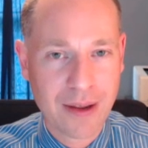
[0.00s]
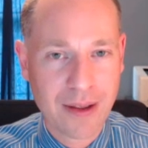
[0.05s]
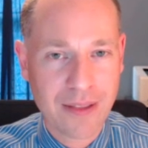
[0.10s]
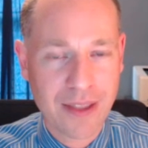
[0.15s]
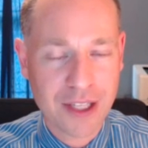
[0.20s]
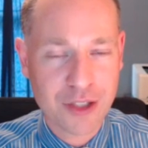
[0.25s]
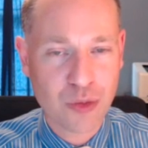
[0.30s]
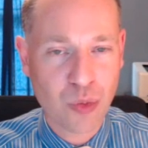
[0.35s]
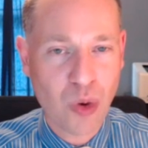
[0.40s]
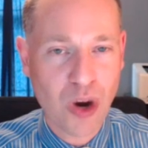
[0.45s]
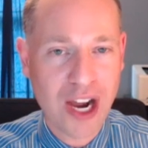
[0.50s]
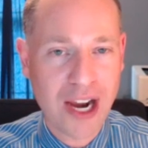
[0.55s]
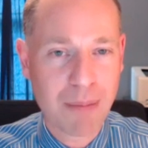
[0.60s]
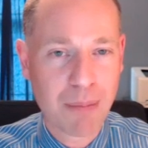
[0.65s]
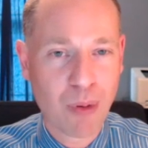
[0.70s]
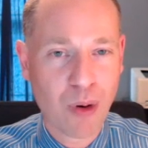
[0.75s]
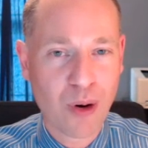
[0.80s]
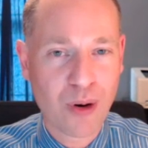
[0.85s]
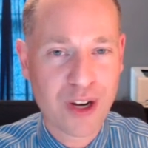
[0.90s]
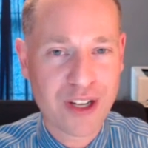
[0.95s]
That's why I
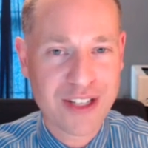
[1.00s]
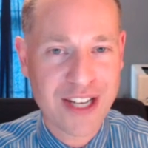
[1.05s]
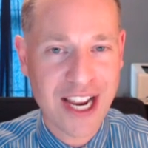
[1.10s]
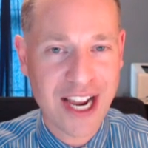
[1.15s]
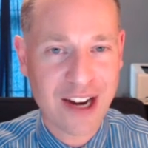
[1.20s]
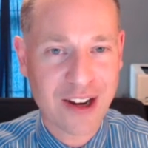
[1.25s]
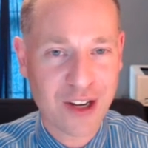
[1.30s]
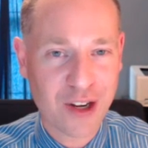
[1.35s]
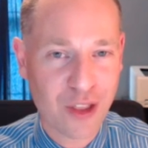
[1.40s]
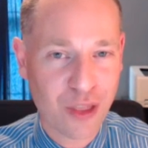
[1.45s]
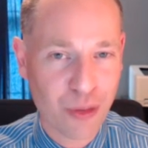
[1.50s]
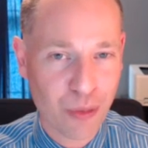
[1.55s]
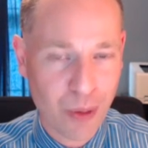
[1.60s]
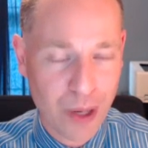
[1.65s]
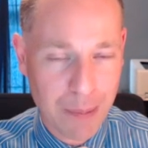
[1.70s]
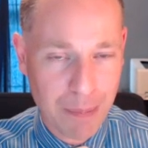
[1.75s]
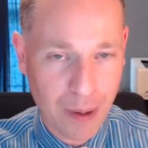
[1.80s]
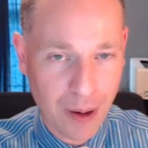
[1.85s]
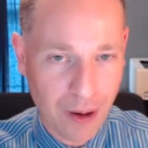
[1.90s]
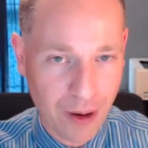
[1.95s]
broke it down into
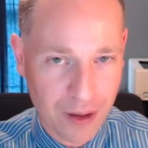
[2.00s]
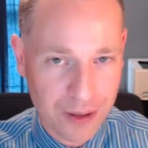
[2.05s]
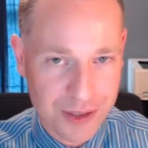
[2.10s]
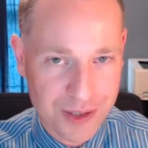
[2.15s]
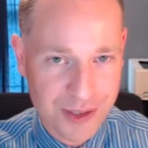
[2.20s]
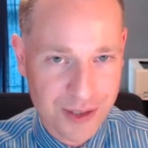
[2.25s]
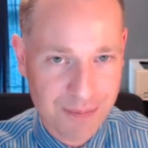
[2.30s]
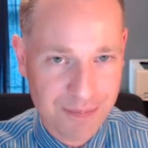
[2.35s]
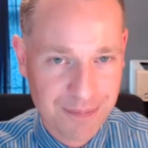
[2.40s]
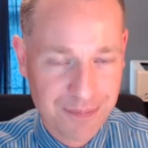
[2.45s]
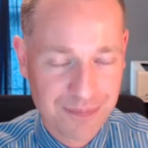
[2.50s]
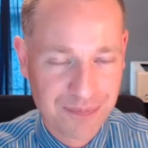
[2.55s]
3 parts.